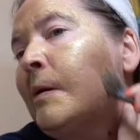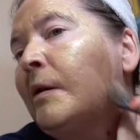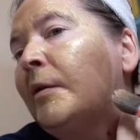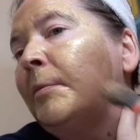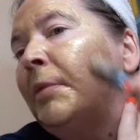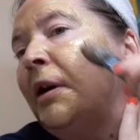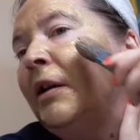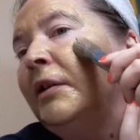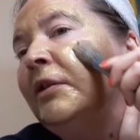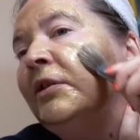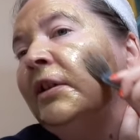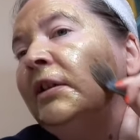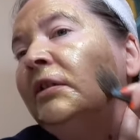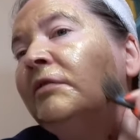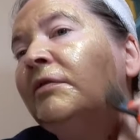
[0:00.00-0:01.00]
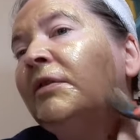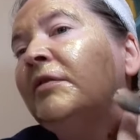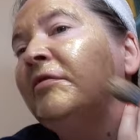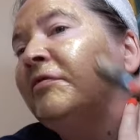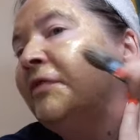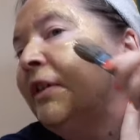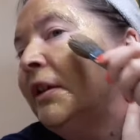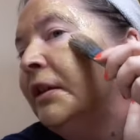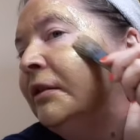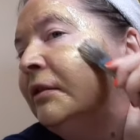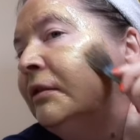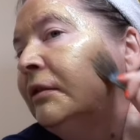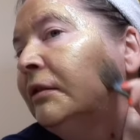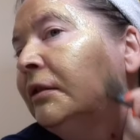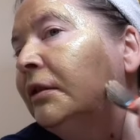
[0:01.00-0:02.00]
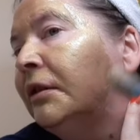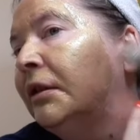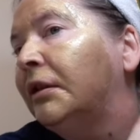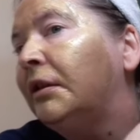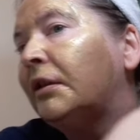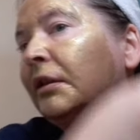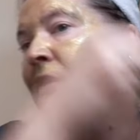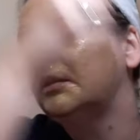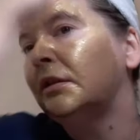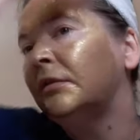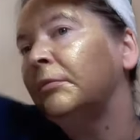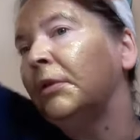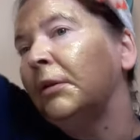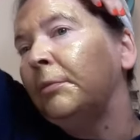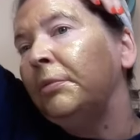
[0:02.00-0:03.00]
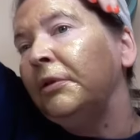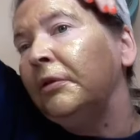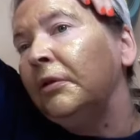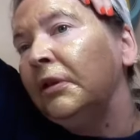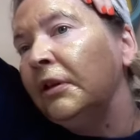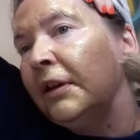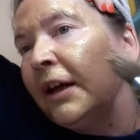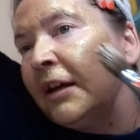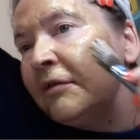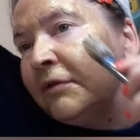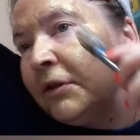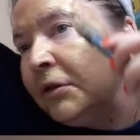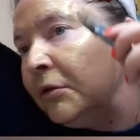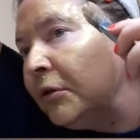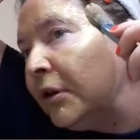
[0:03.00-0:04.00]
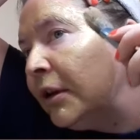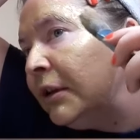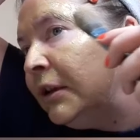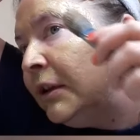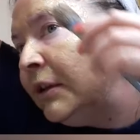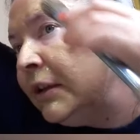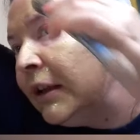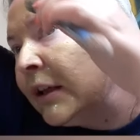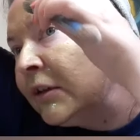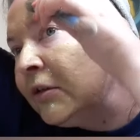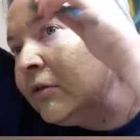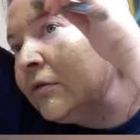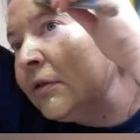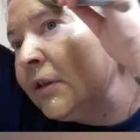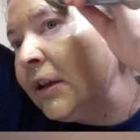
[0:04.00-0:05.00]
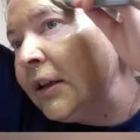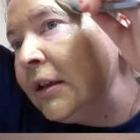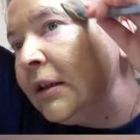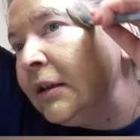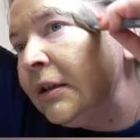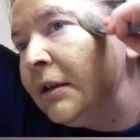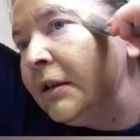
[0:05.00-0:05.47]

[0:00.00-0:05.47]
I apologize for the fan in my beauty lavatory. I need the extra light.